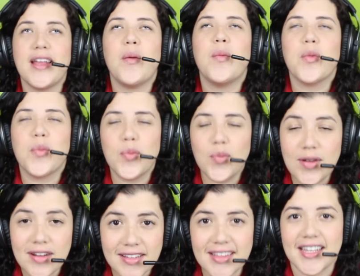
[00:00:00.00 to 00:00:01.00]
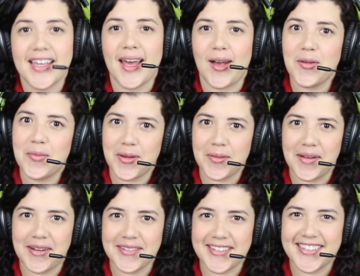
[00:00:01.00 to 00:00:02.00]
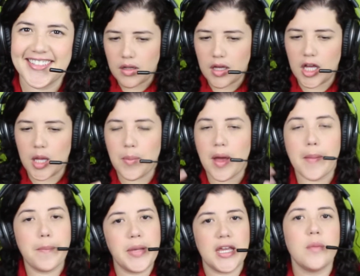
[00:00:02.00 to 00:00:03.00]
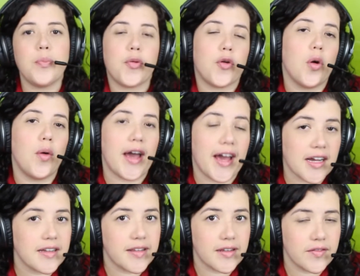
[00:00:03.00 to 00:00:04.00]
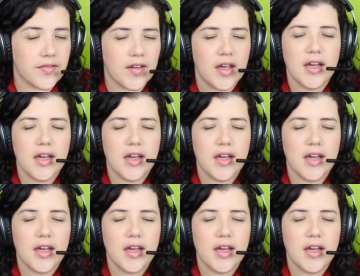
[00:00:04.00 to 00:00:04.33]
That will really help you out. Be proactive.